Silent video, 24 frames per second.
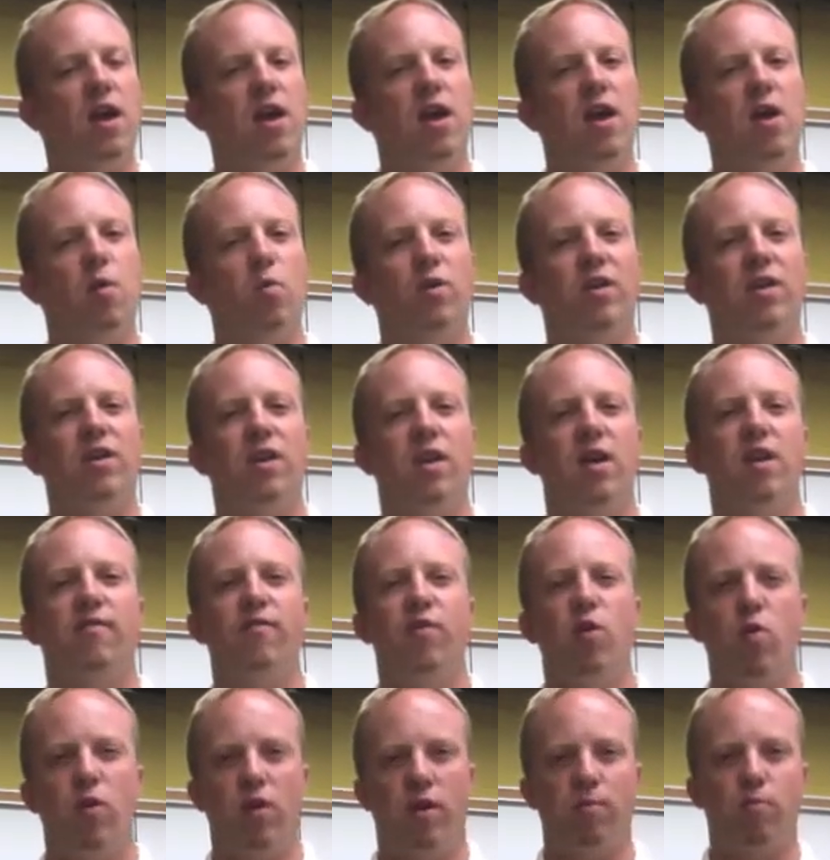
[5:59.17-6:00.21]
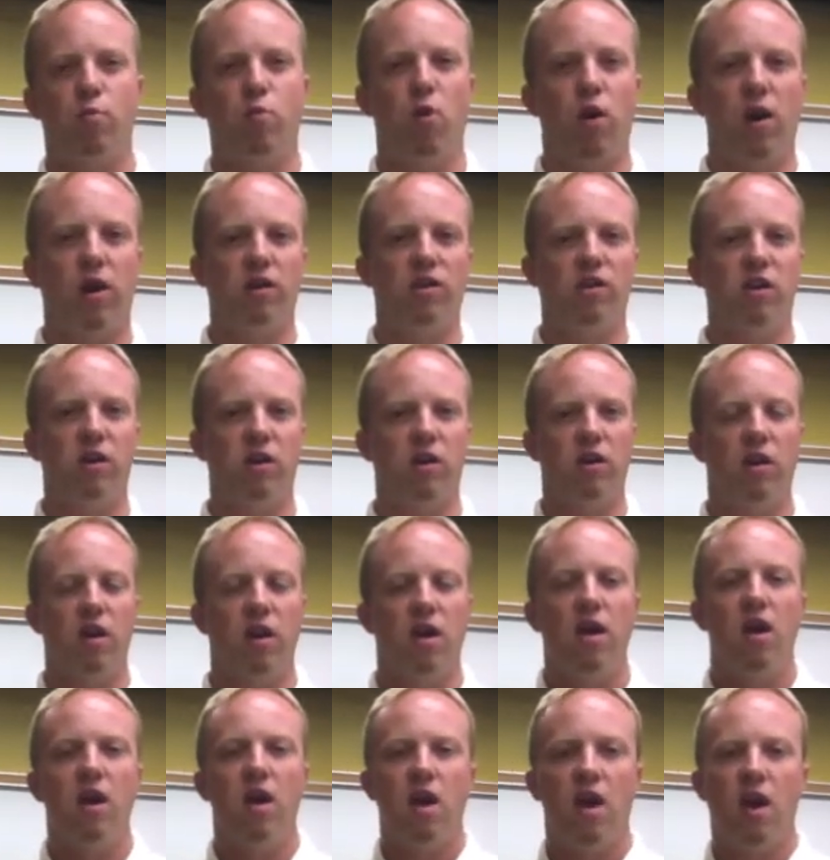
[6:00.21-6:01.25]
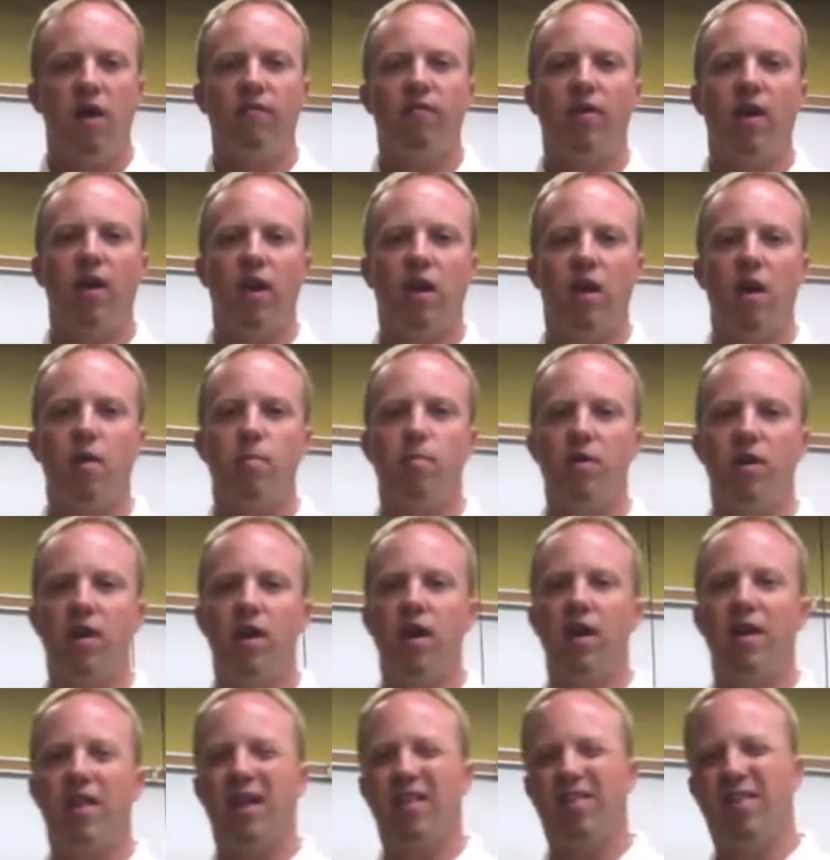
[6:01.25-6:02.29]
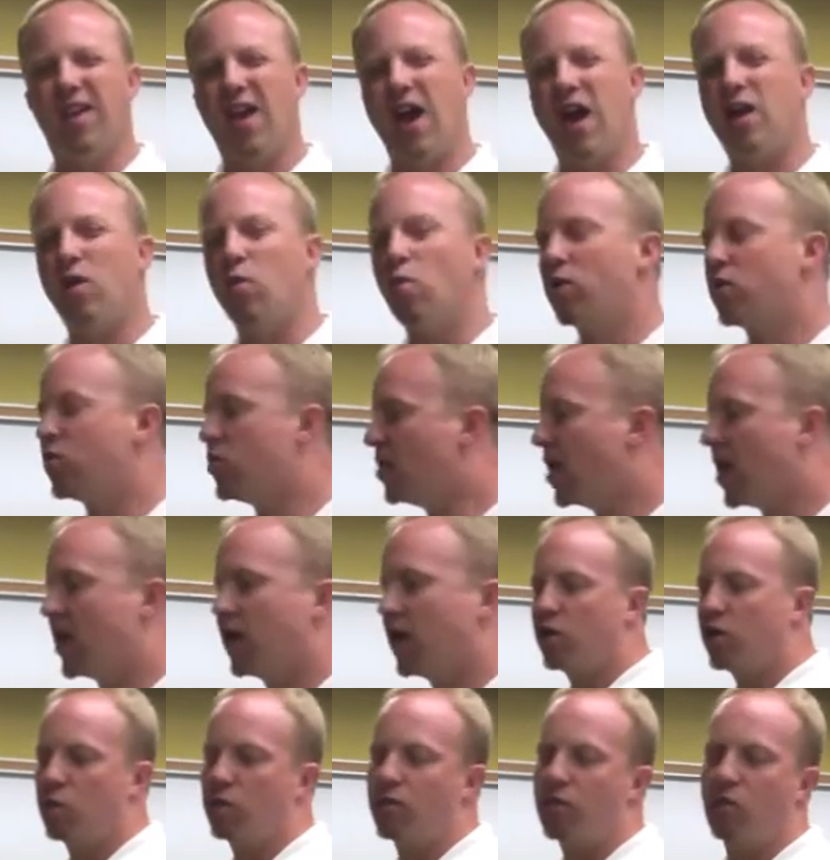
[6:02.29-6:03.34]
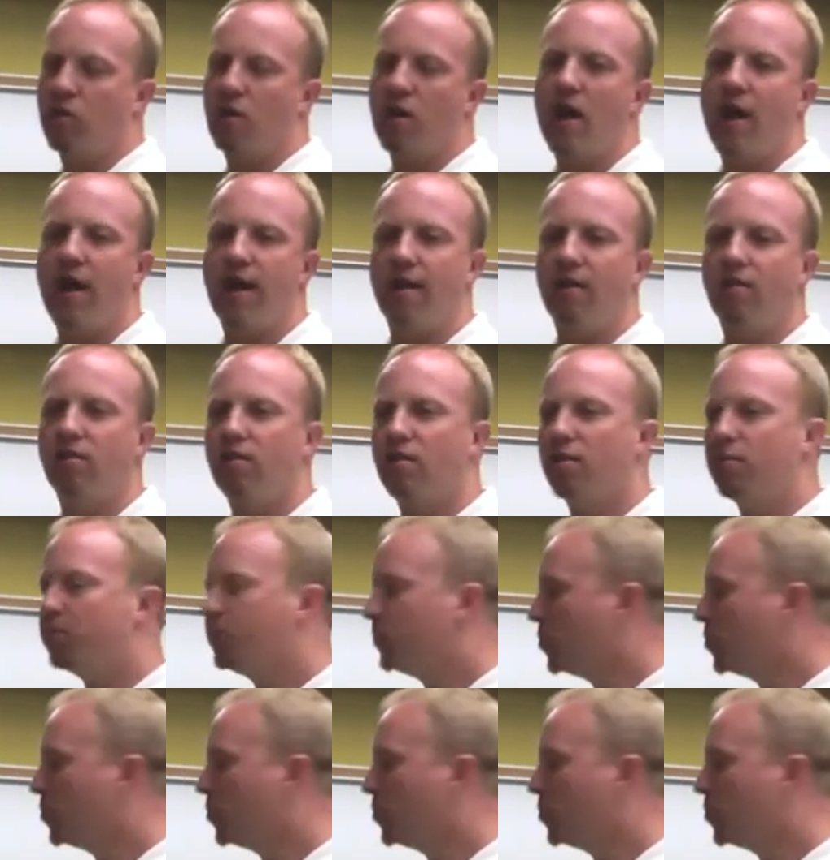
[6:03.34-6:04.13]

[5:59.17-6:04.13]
it would give you an impression of that company, and that's kind of what you got with your clients.